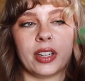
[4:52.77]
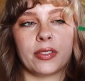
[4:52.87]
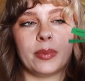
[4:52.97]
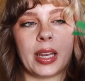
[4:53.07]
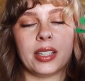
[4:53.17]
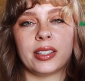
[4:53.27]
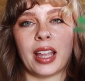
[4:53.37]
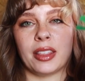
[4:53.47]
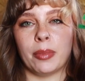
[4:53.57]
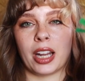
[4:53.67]
enough space
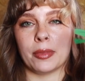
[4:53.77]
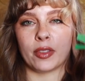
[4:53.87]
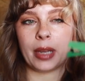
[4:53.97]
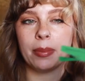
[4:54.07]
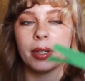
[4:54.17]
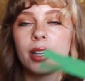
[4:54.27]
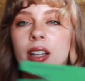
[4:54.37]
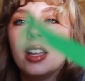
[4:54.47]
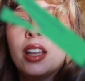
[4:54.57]
at the bottom of the paper